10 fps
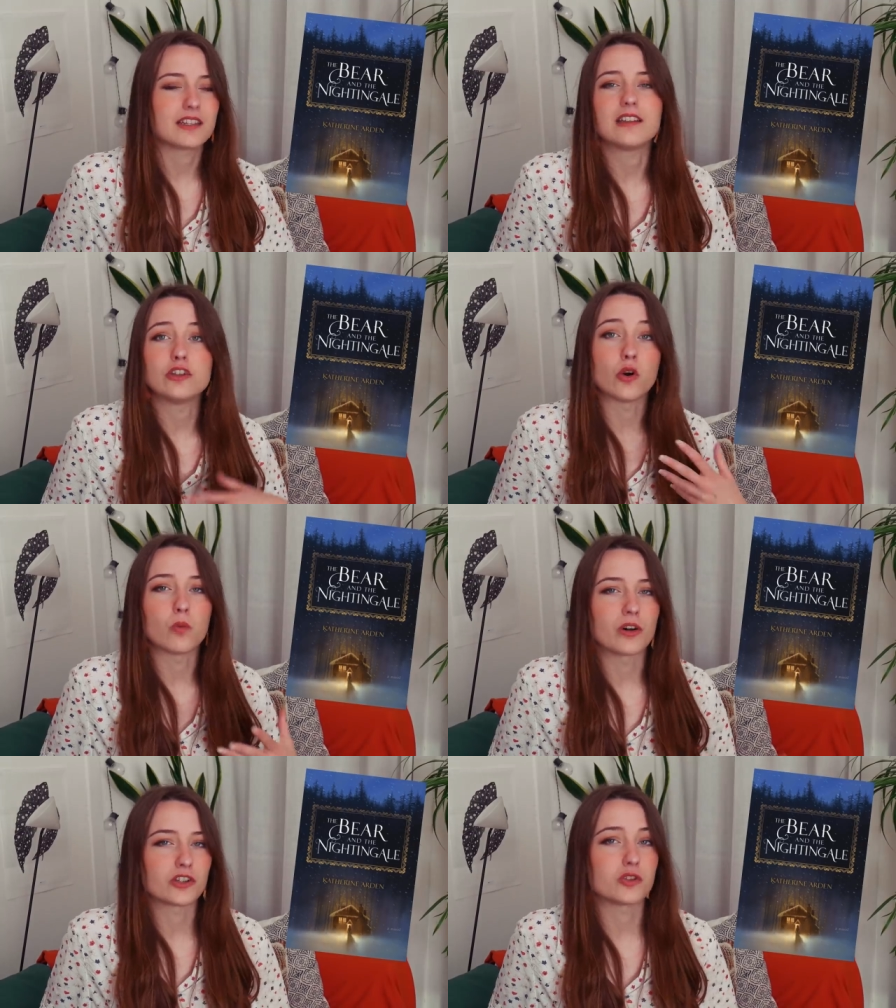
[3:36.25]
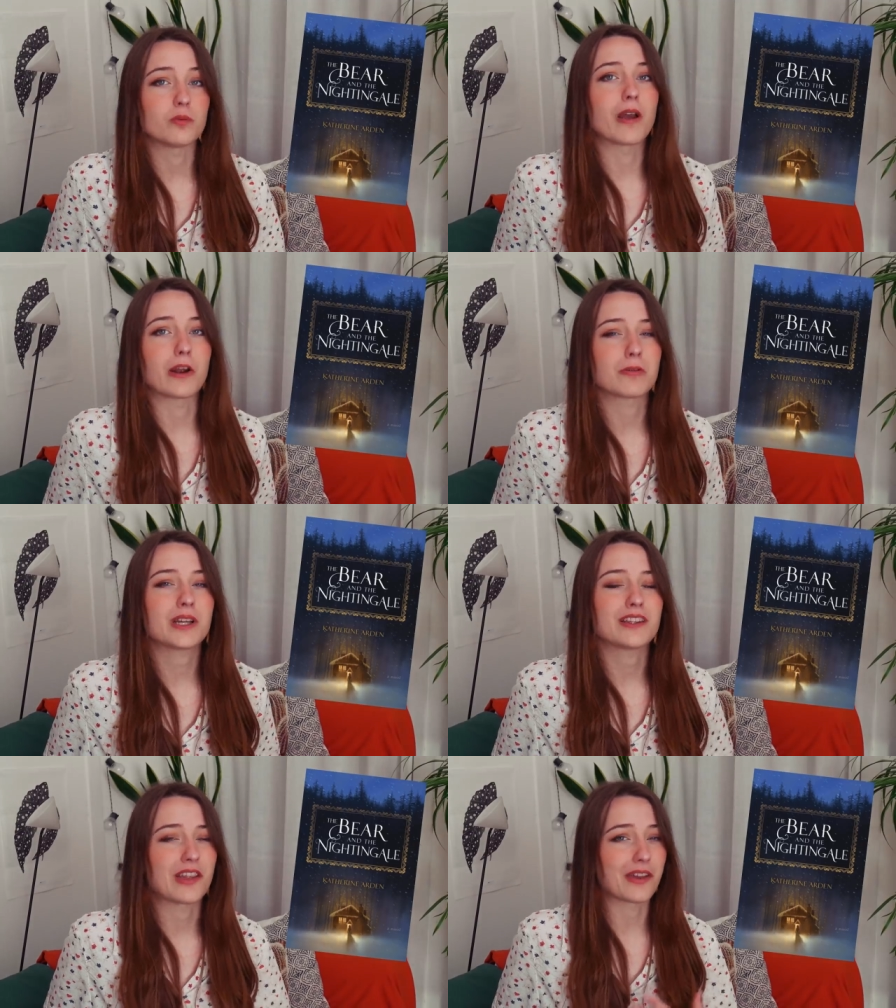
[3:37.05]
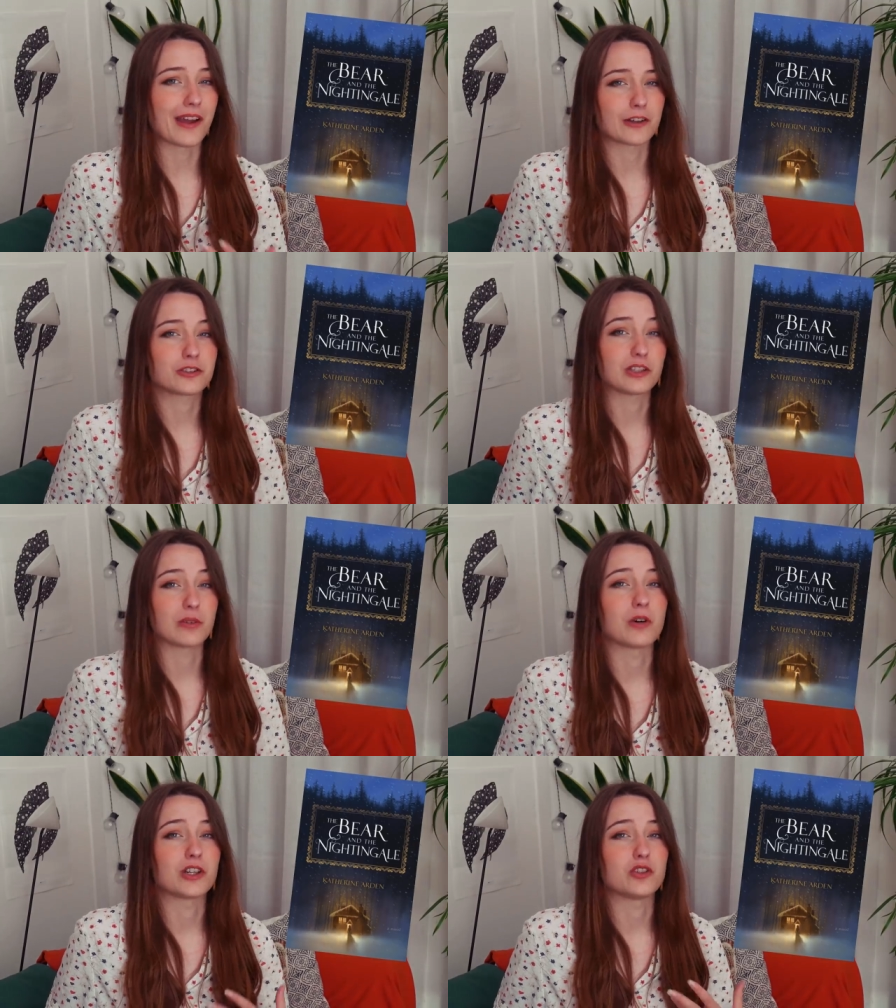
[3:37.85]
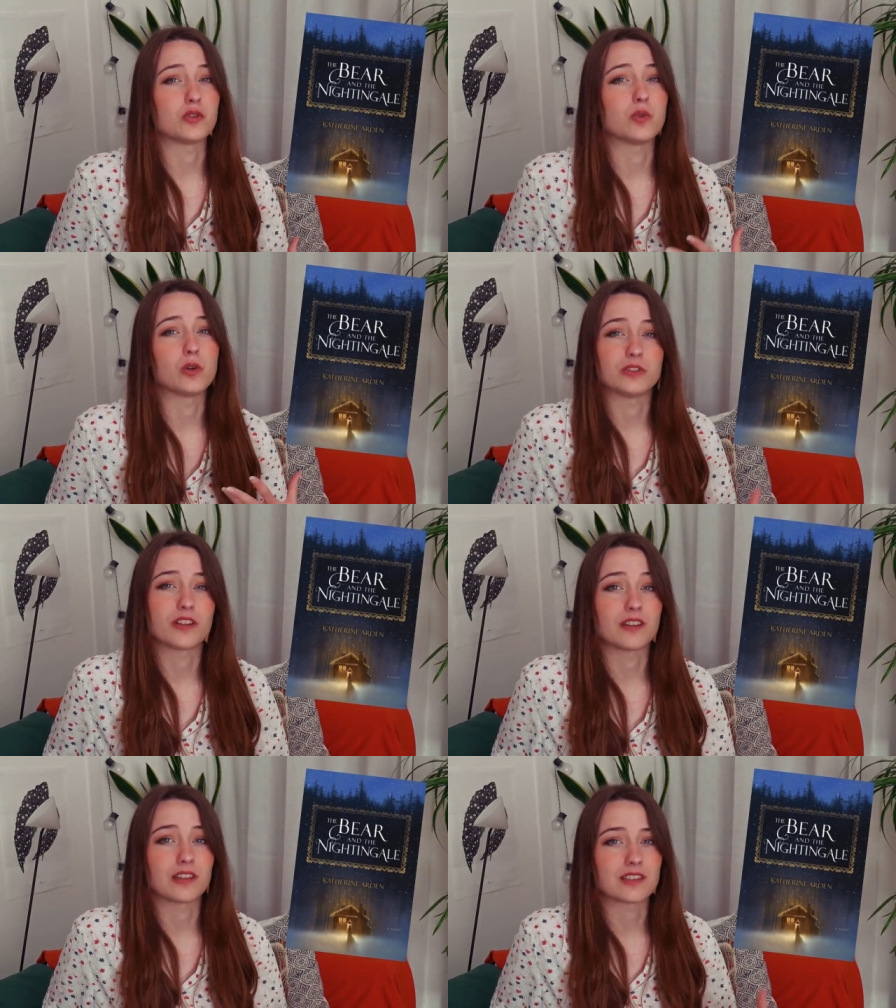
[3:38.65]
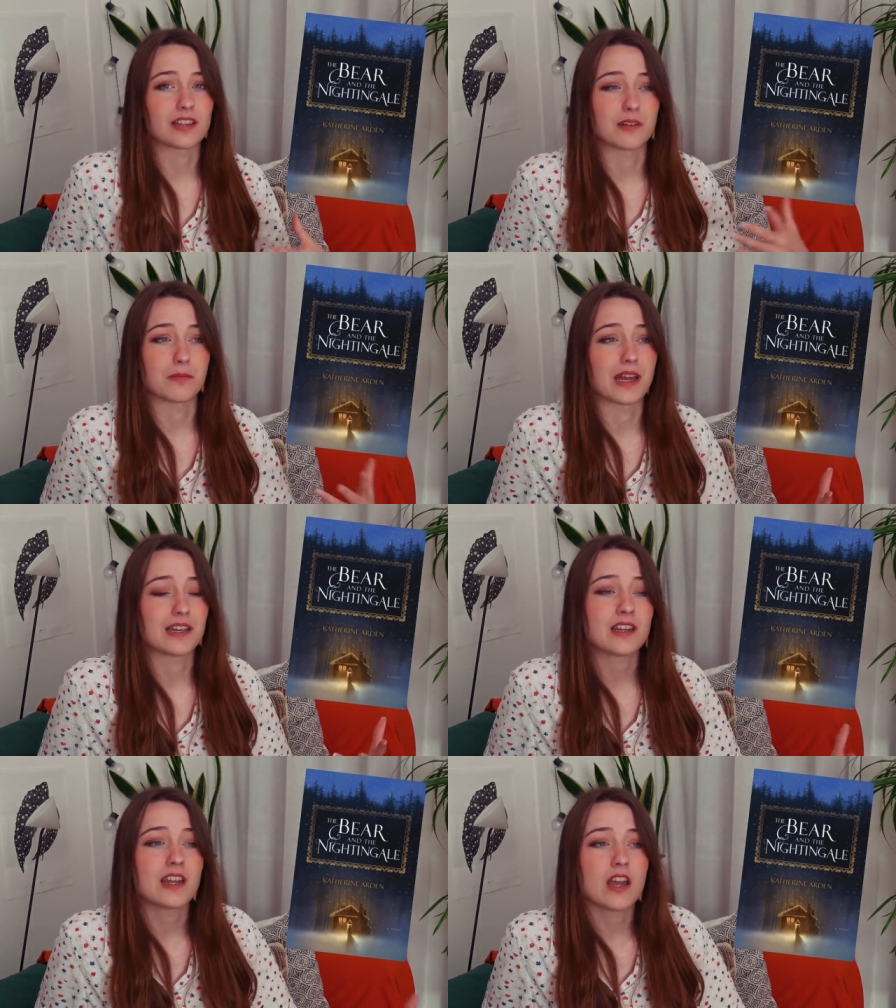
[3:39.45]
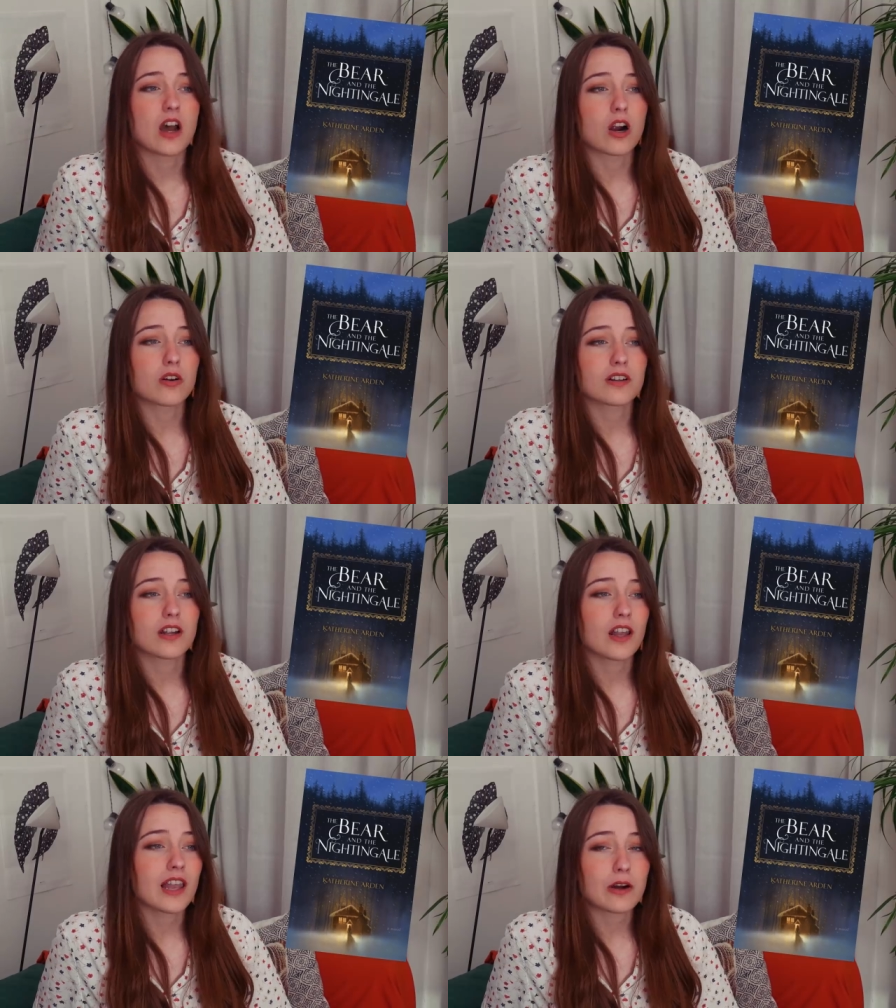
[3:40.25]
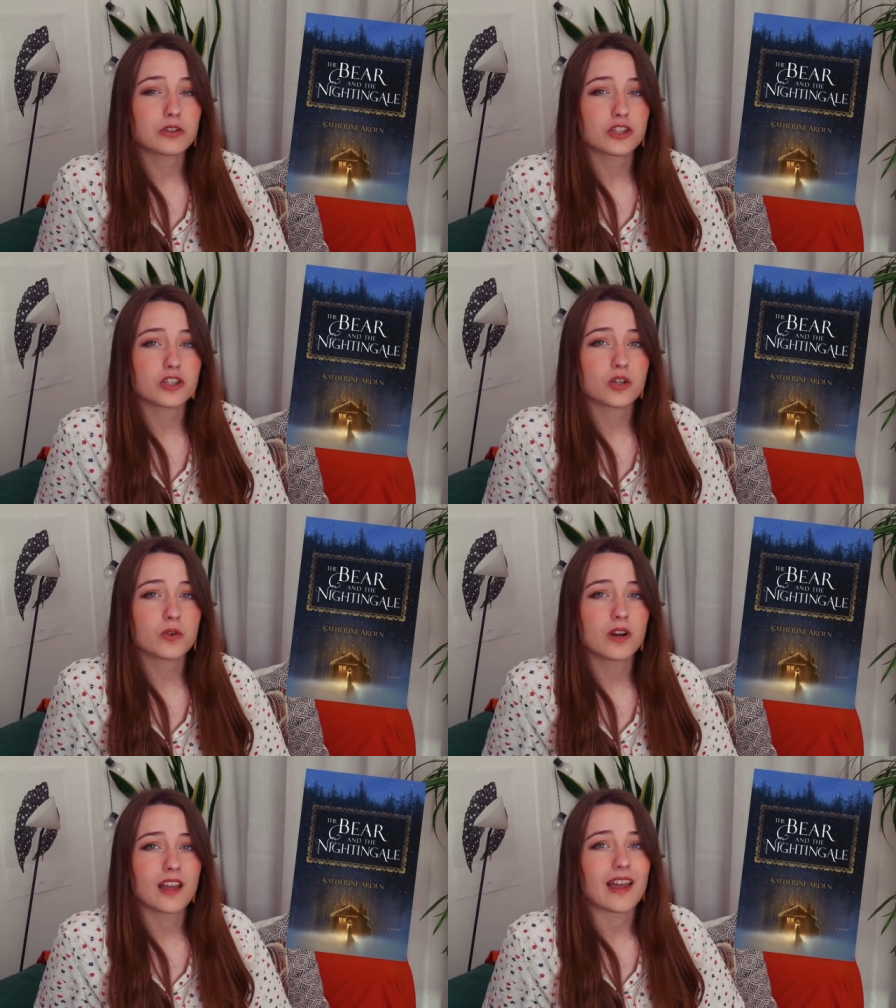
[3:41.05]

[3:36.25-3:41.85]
they don't want to marry and that they actually want to do all the things that the men are allowed to do.